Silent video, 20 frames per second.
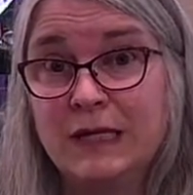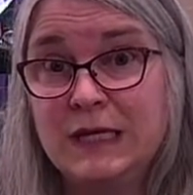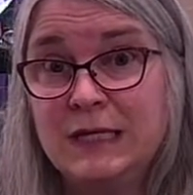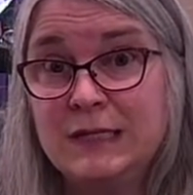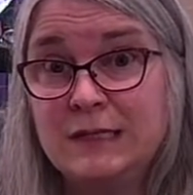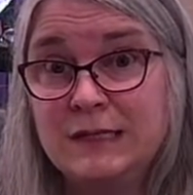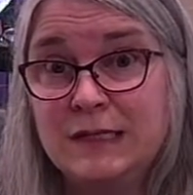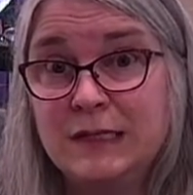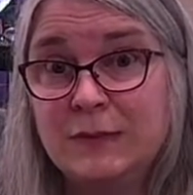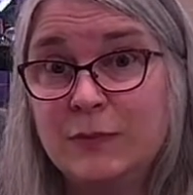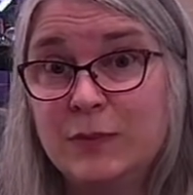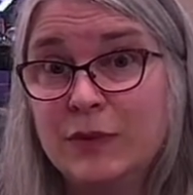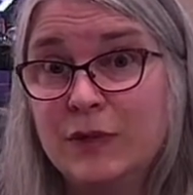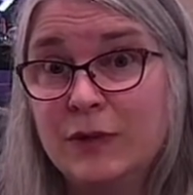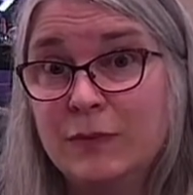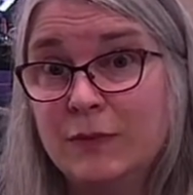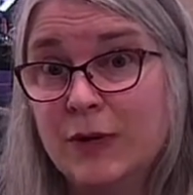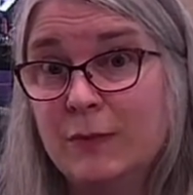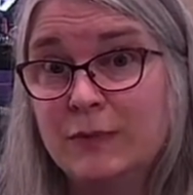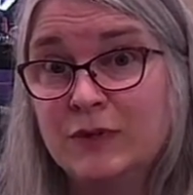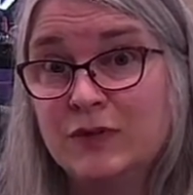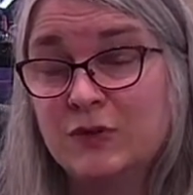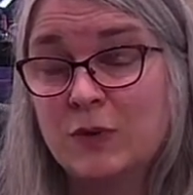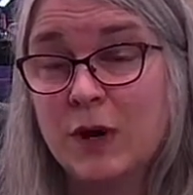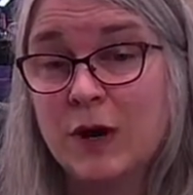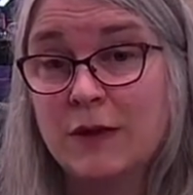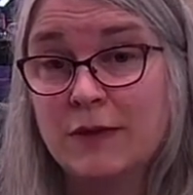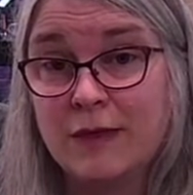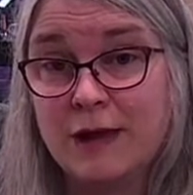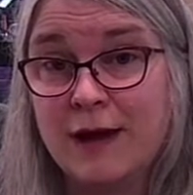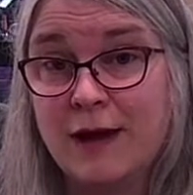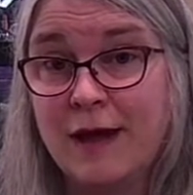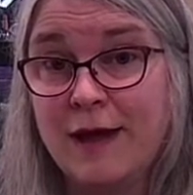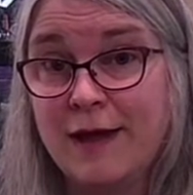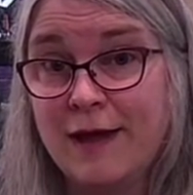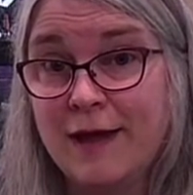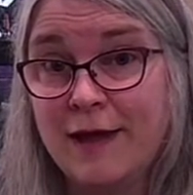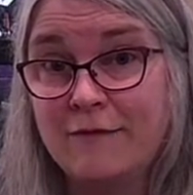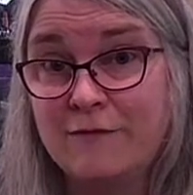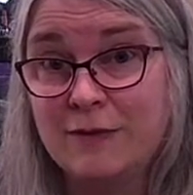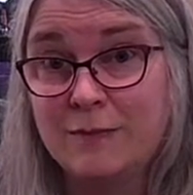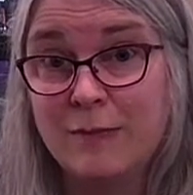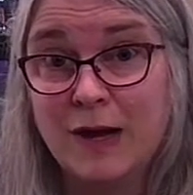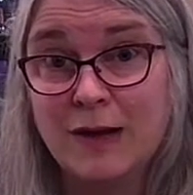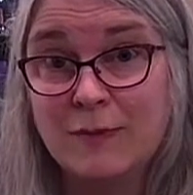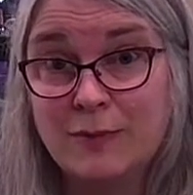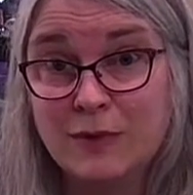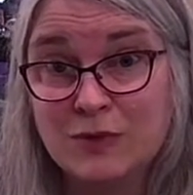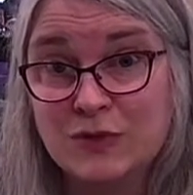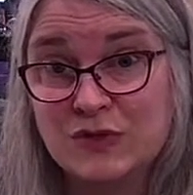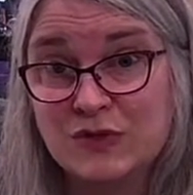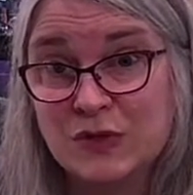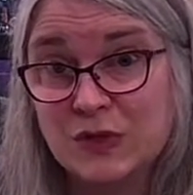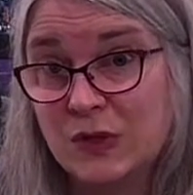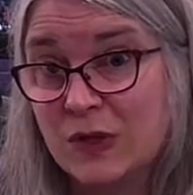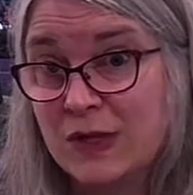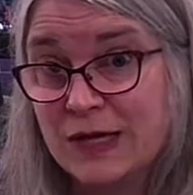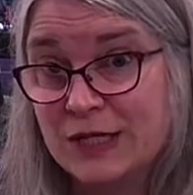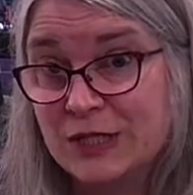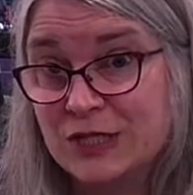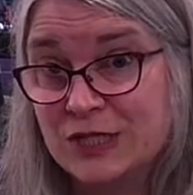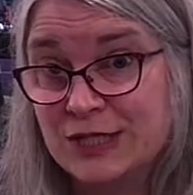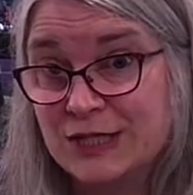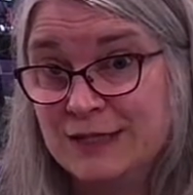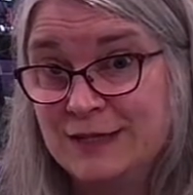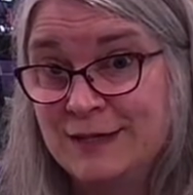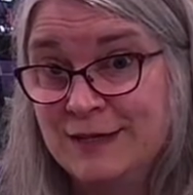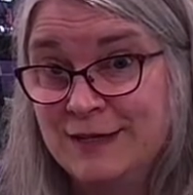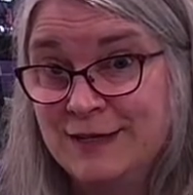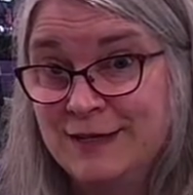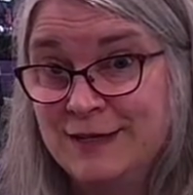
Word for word: easy print repertoire that I have in my personal collection.